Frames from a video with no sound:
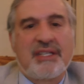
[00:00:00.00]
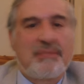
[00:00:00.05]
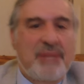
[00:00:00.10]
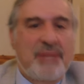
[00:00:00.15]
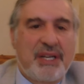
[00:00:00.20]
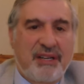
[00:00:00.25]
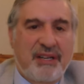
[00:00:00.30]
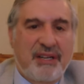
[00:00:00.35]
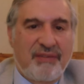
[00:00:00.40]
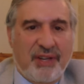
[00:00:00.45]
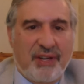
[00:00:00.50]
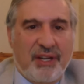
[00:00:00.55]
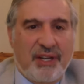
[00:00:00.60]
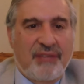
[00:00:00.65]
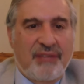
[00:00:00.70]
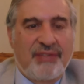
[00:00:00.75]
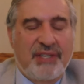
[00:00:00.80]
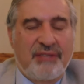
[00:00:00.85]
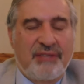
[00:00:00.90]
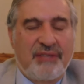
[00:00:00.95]
has been
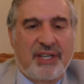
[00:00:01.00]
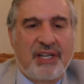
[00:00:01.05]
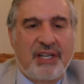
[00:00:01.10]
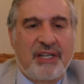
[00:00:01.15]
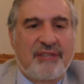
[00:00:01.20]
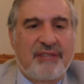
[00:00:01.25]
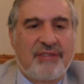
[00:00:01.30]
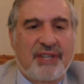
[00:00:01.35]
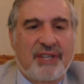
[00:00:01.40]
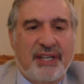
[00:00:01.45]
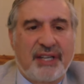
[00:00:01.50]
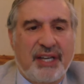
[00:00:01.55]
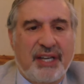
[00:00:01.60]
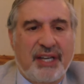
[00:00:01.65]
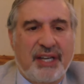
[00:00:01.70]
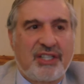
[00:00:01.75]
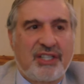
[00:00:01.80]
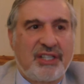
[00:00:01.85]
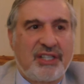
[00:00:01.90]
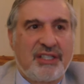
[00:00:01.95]
involved in recovering
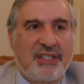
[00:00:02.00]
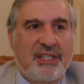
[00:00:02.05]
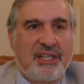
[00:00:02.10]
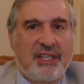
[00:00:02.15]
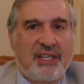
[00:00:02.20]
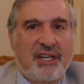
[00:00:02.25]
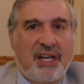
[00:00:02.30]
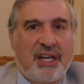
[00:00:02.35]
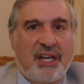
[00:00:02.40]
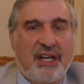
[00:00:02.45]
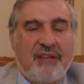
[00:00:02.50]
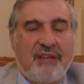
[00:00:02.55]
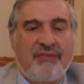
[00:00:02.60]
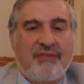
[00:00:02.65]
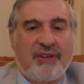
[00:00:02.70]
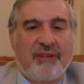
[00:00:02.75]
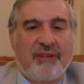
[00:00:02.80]
ancient DNA